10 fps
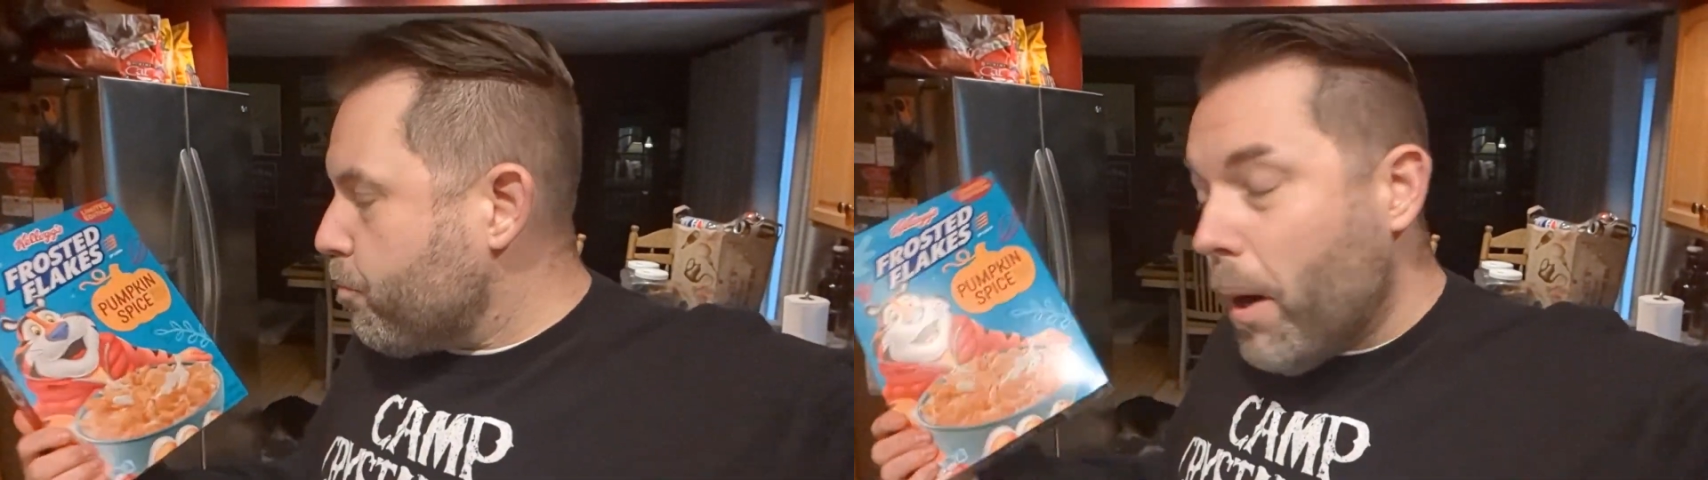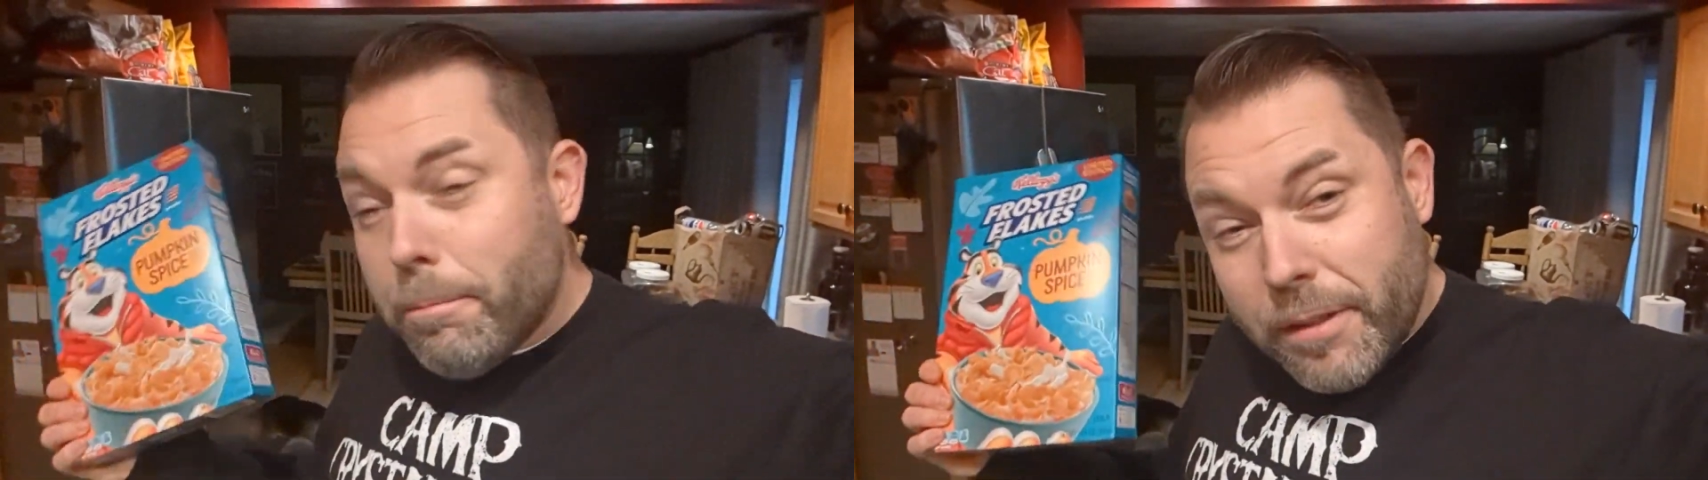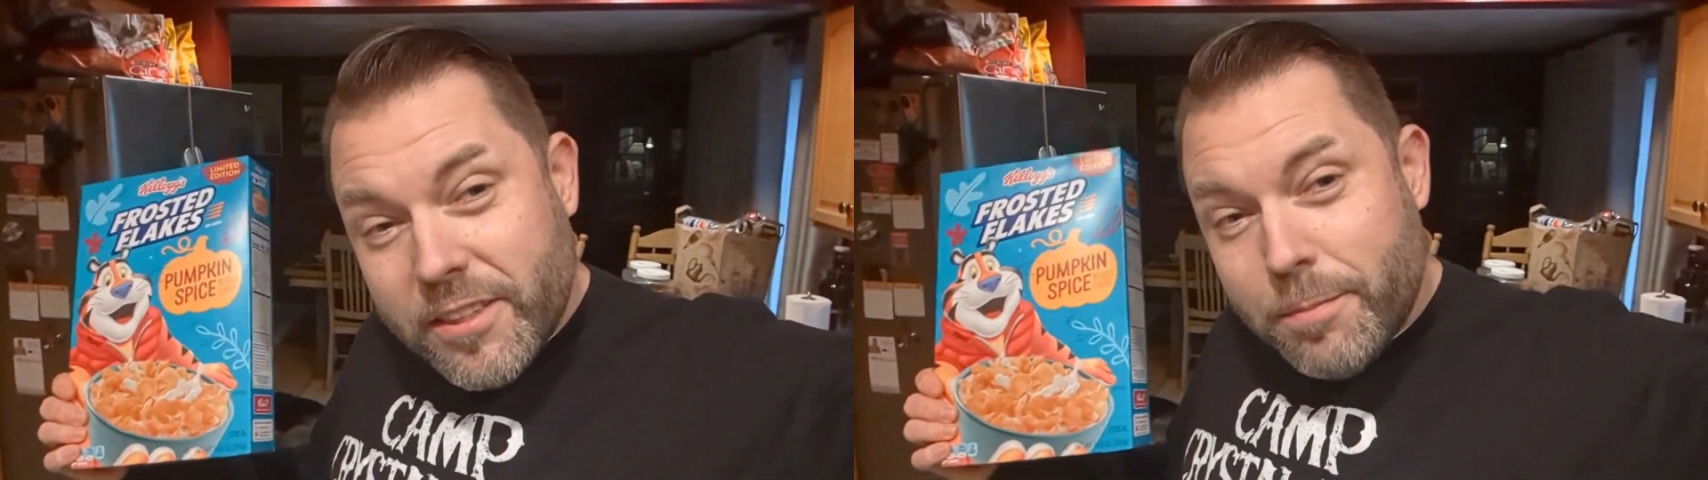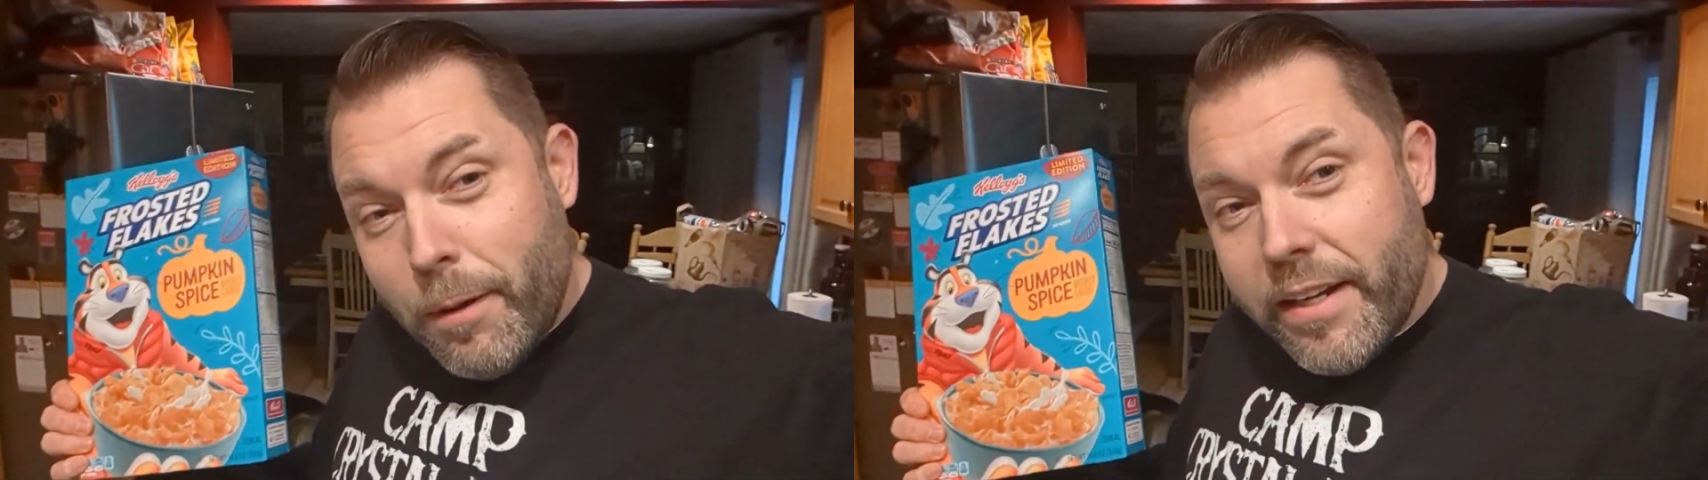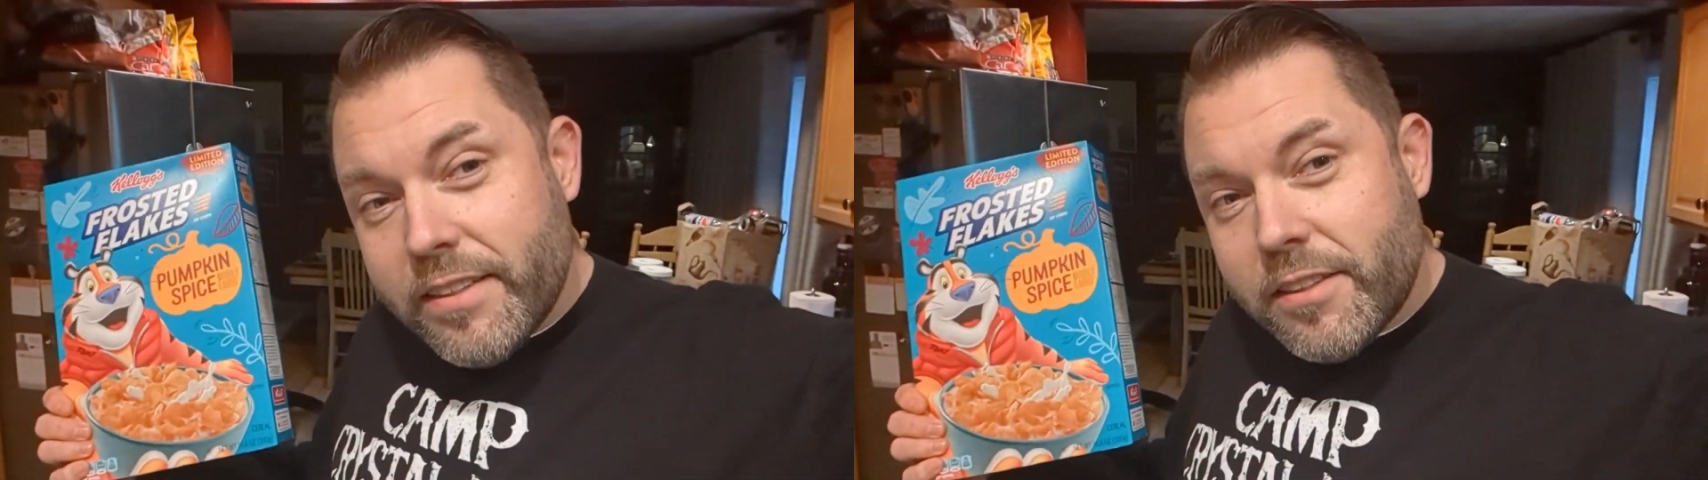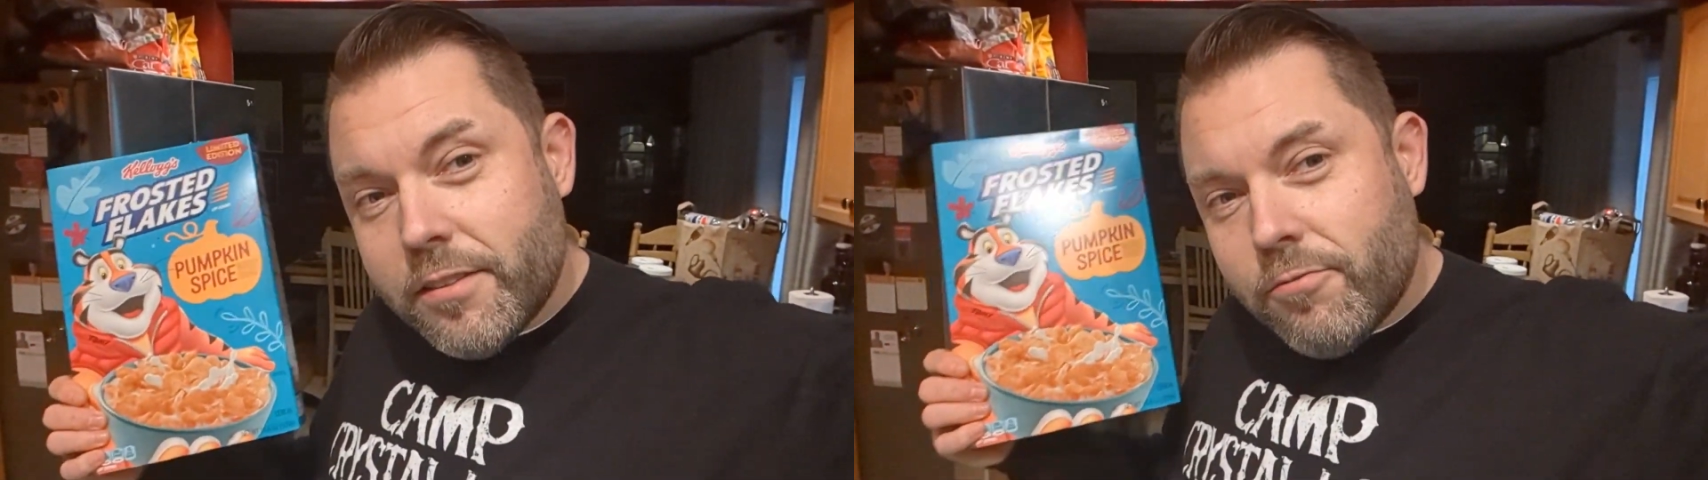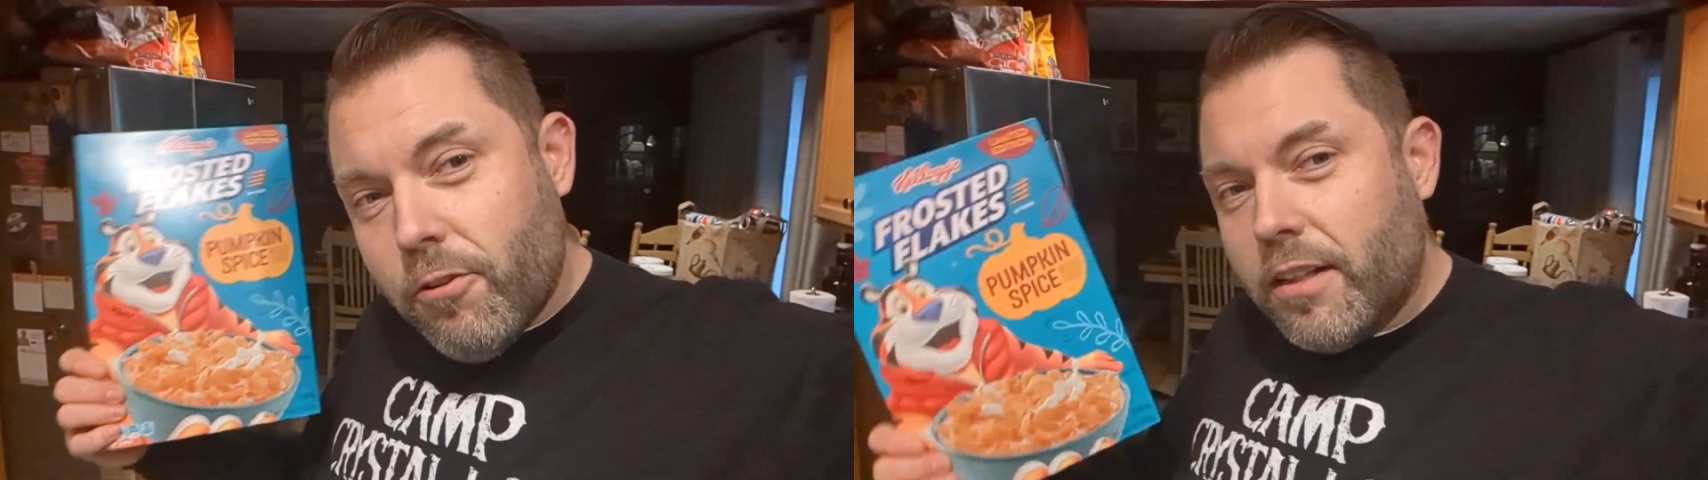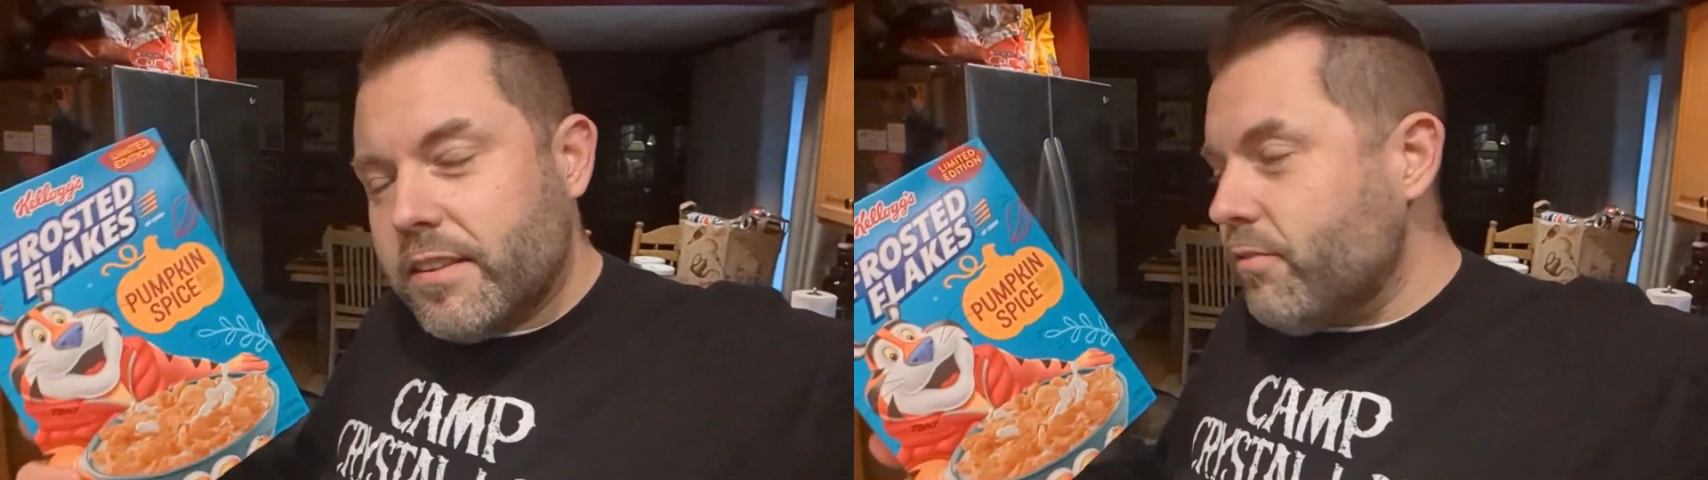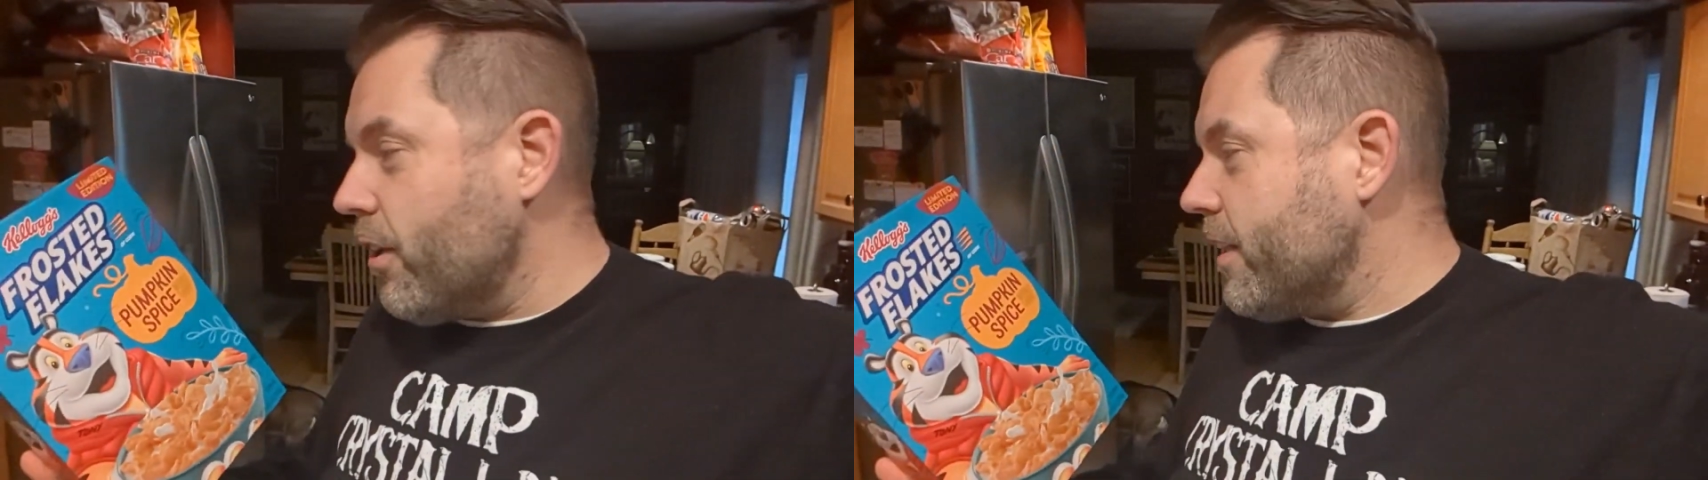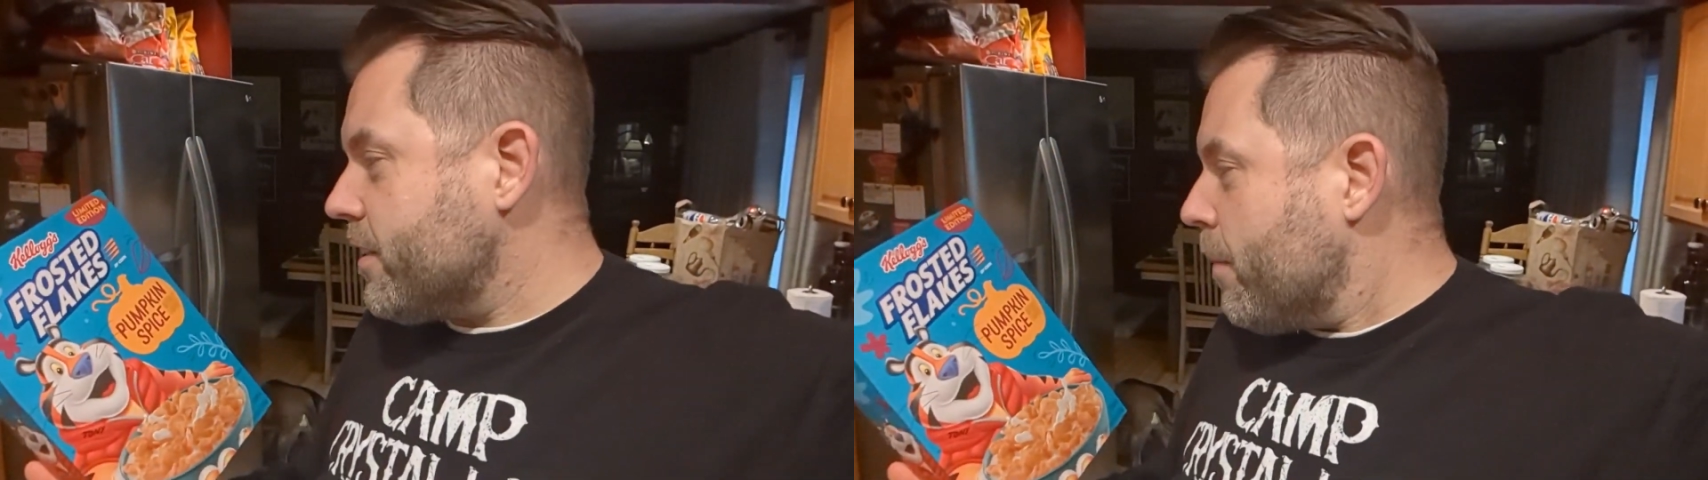Pumpkin spice Frosted
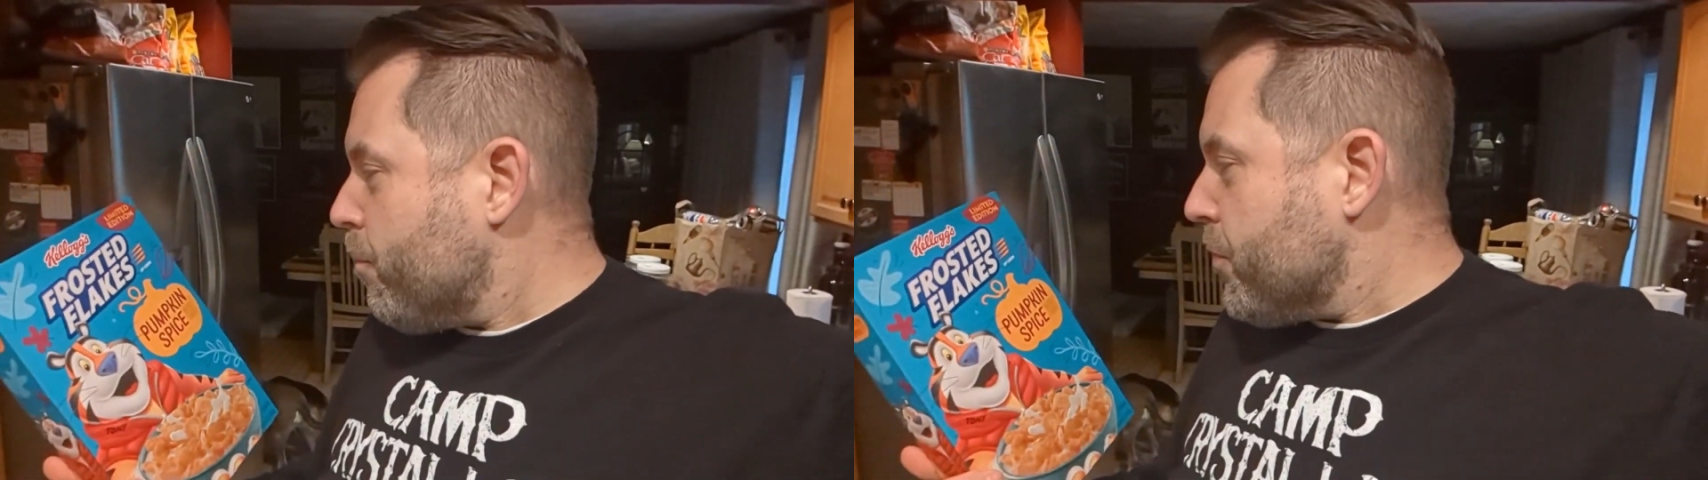Flakes.